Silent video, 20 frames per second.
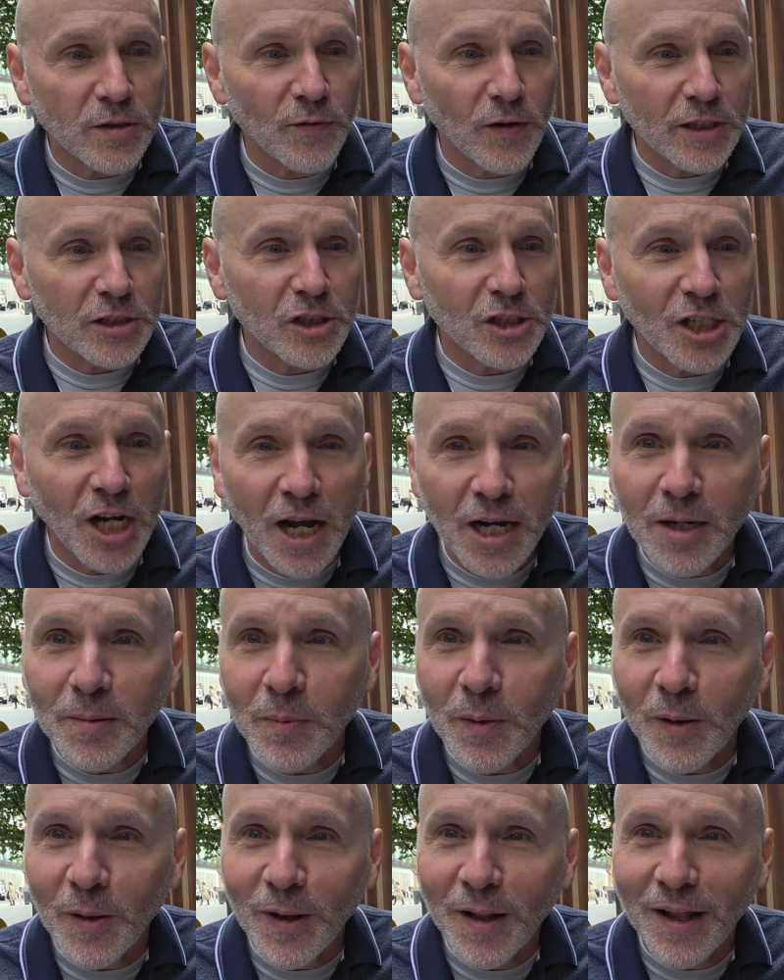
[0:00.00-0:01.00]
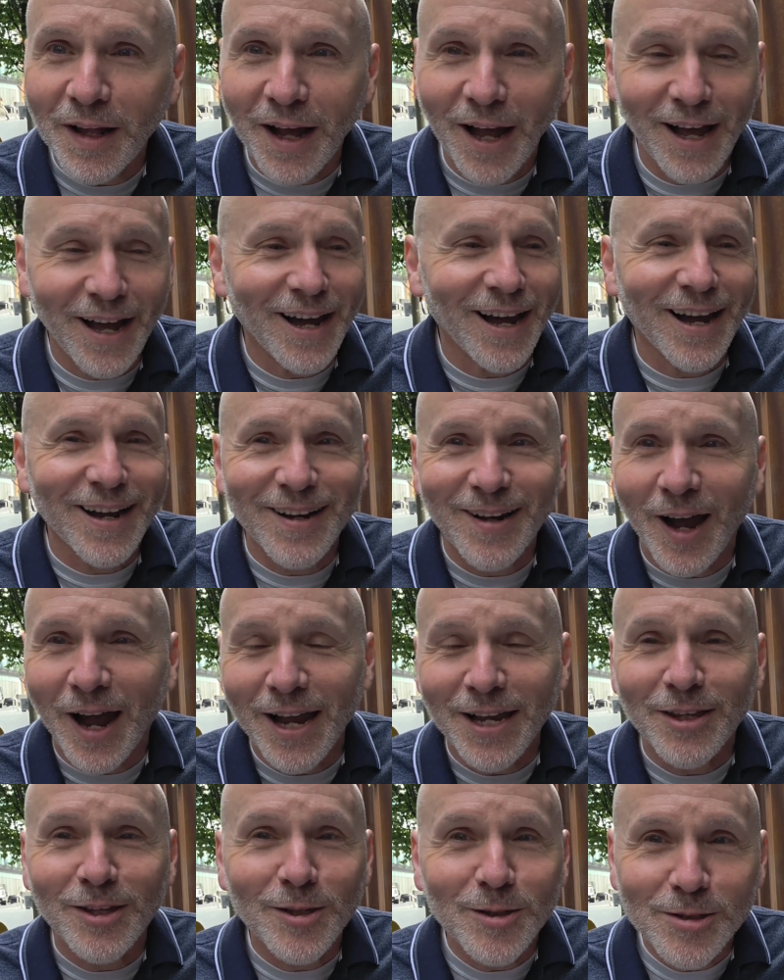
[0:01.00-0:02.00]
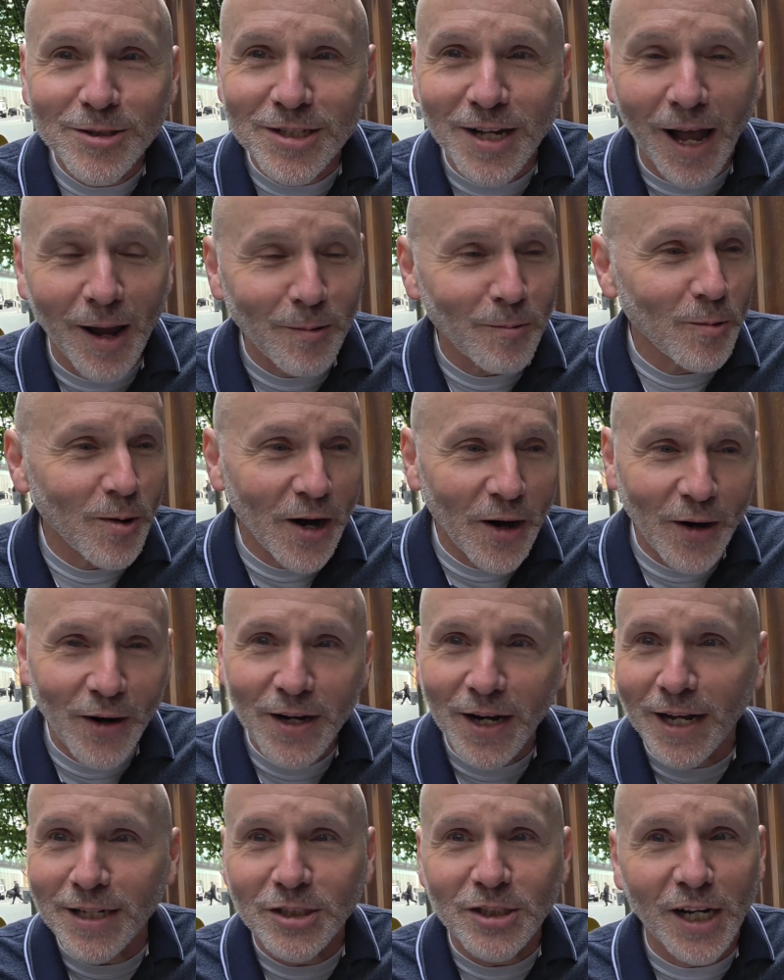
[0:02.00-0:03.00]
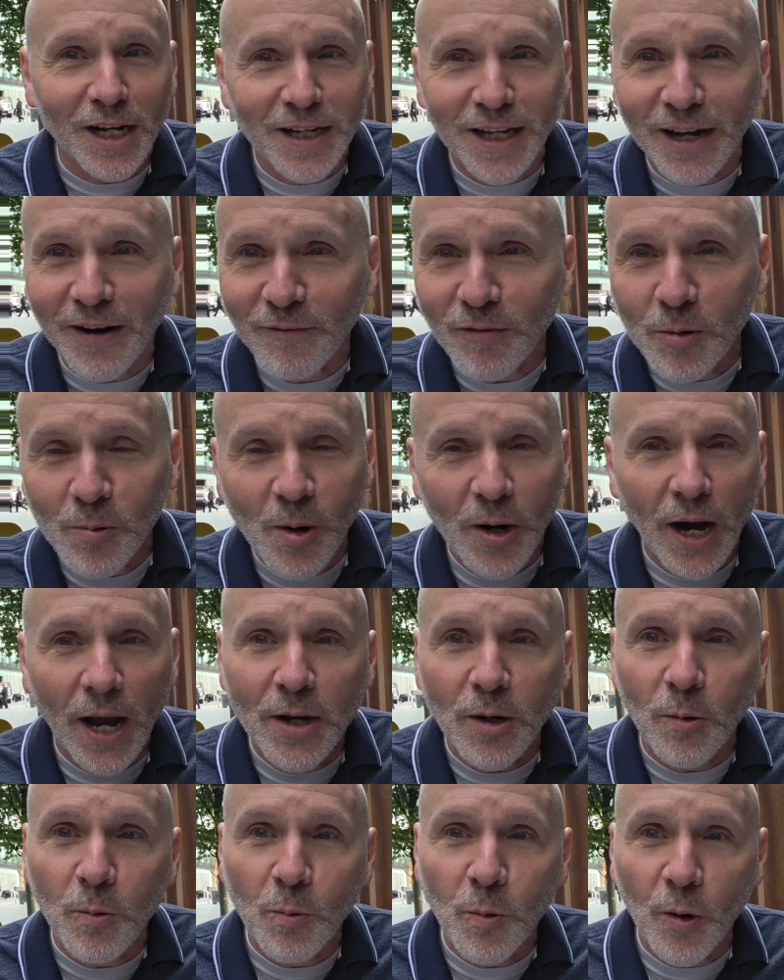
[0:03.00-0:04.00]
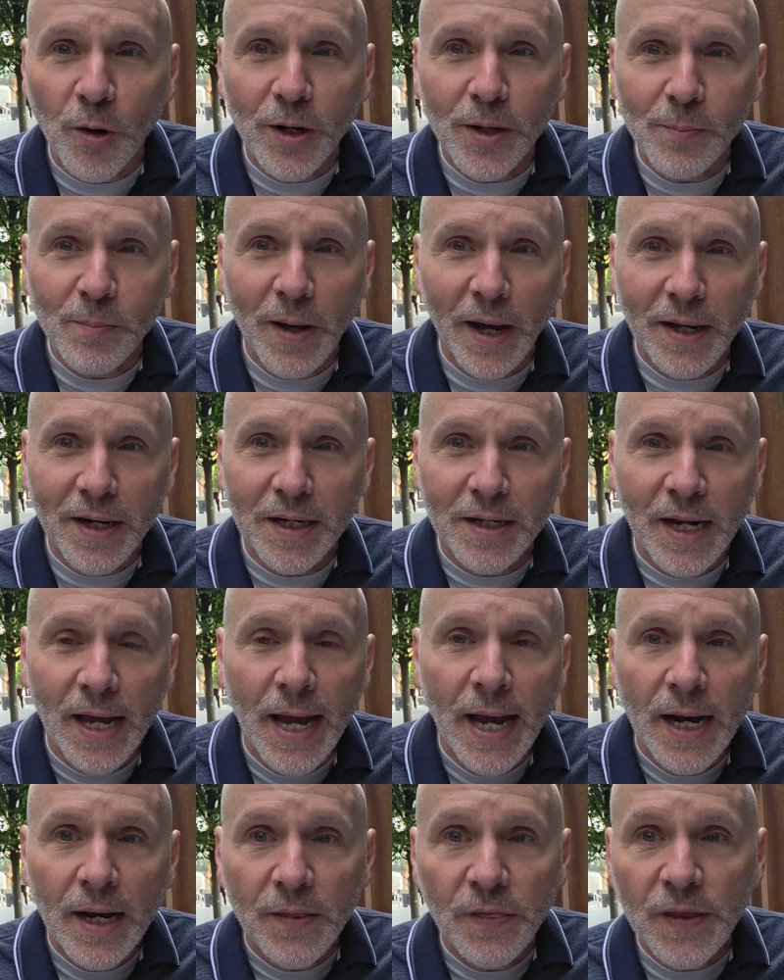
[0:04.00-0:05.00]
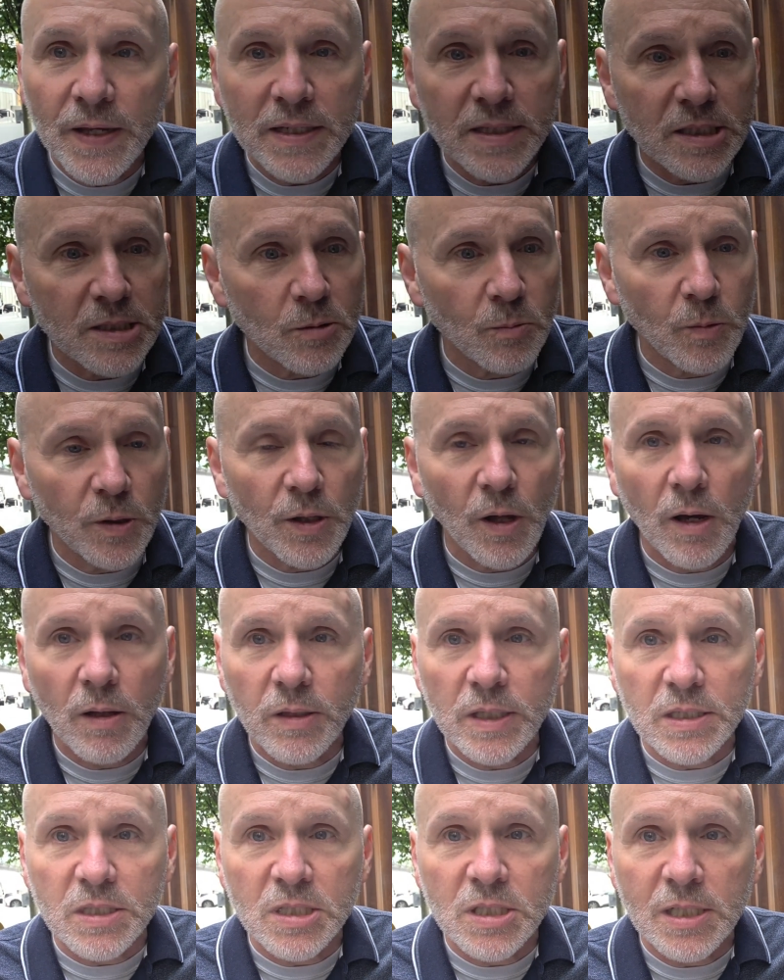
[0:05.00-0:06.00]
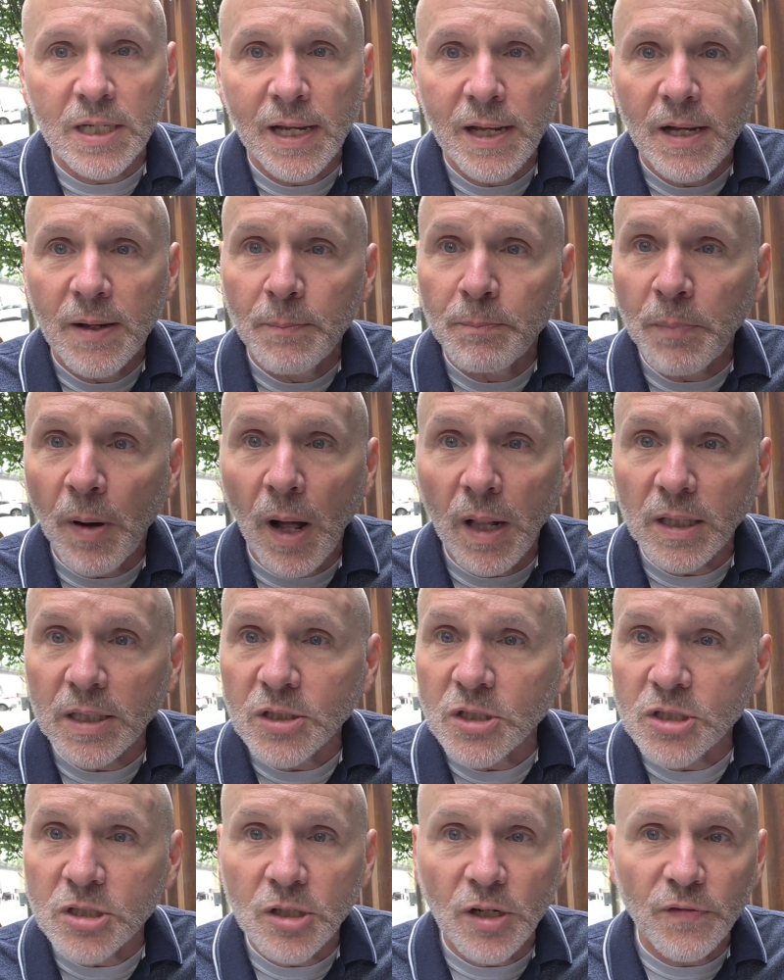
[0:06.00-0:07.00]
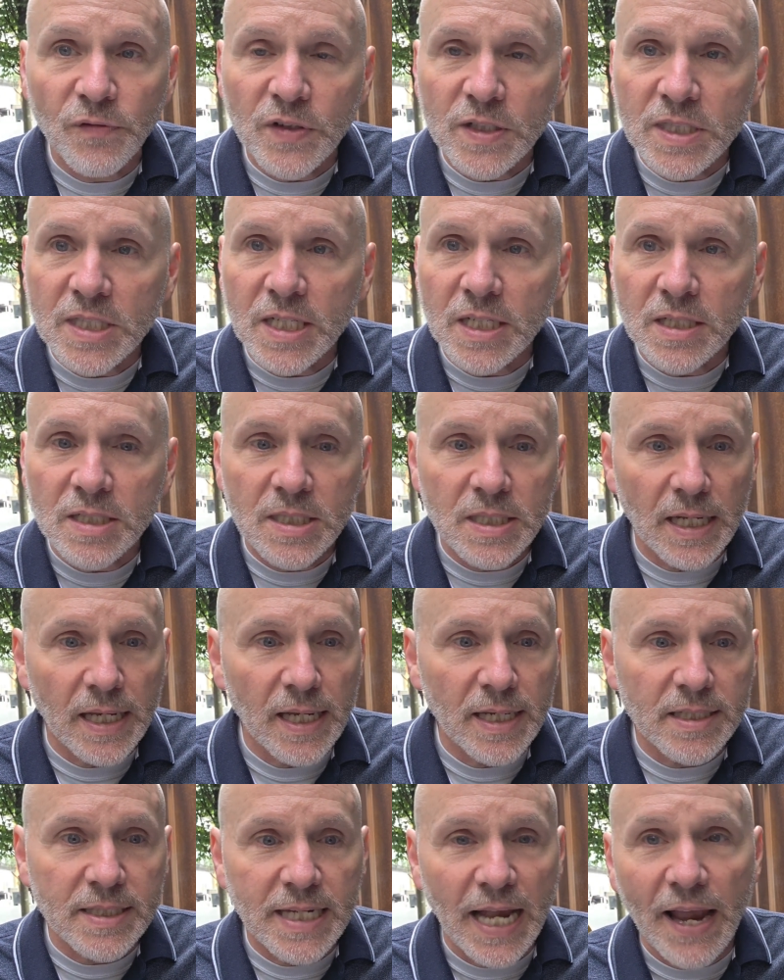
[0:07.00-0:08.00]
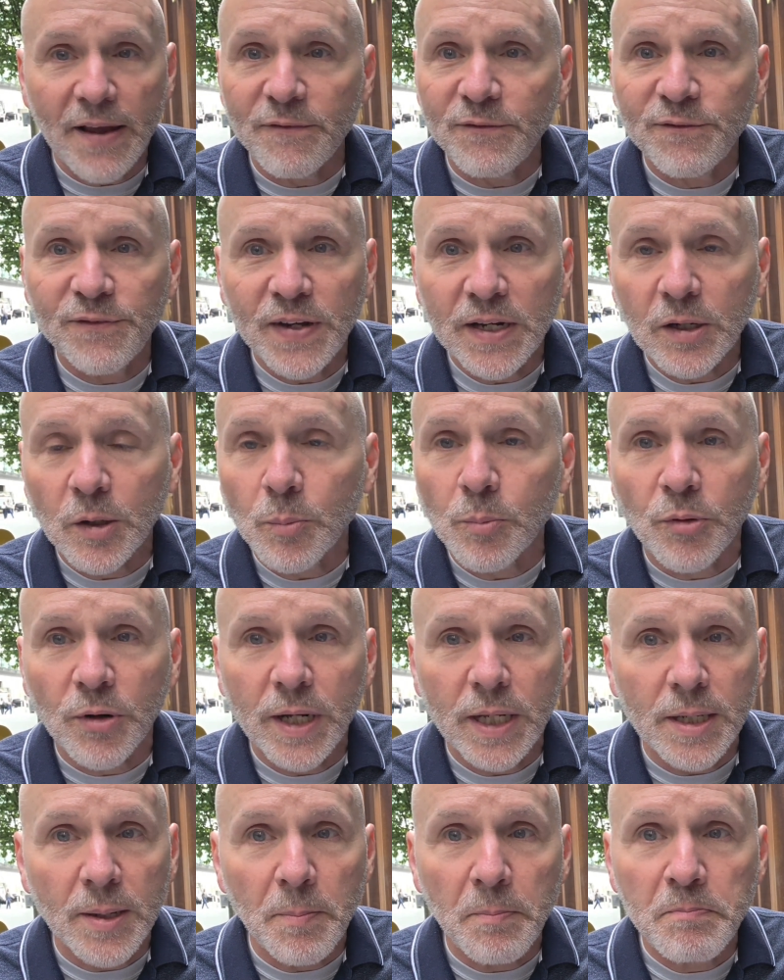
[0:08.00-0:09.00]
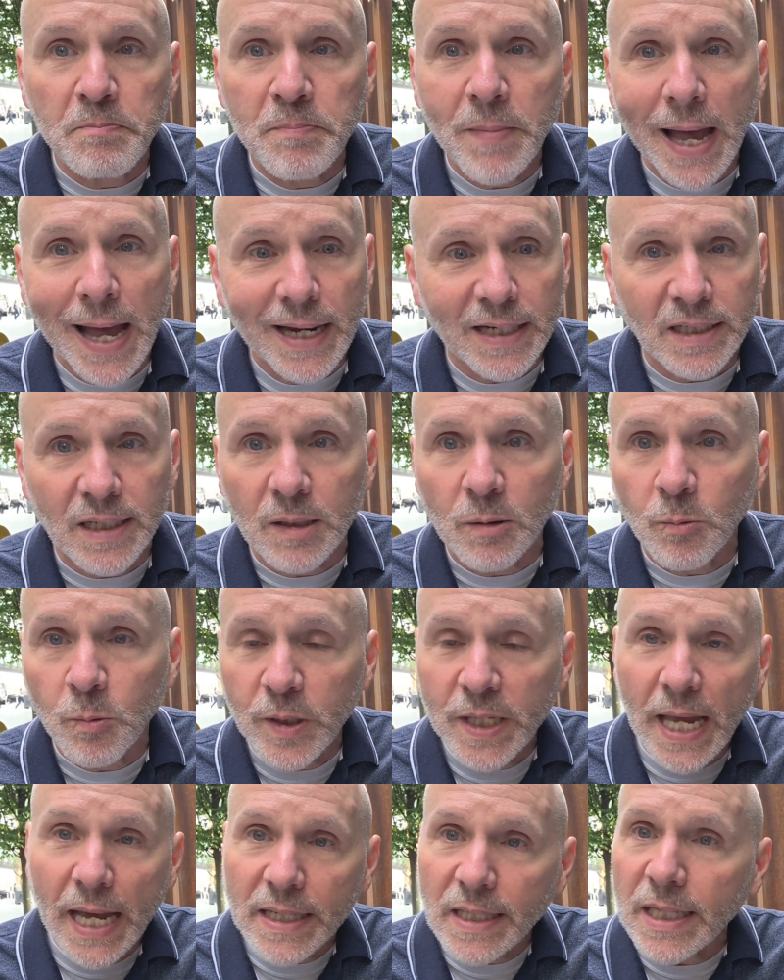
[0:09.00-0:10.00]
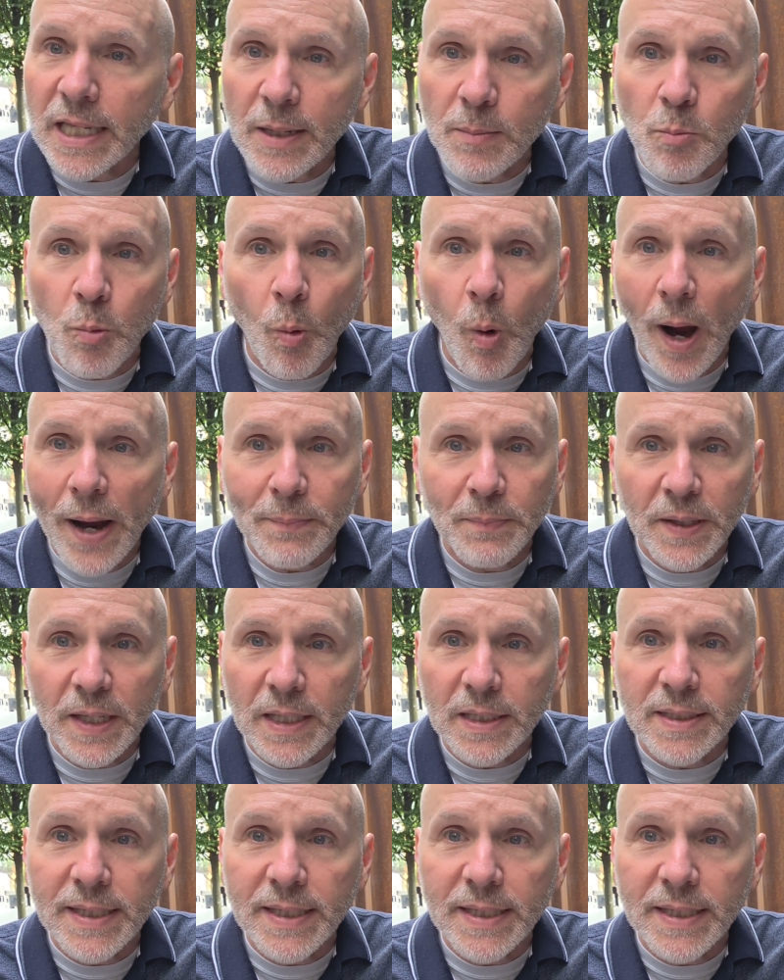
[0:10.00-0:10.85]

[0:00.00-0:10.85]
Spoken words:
it's very chuckable. I wear it, I chuck it everywhere, I don't worry about it. This, with all its polished surfaces, is a fingerprint magnet. We had to keep wiping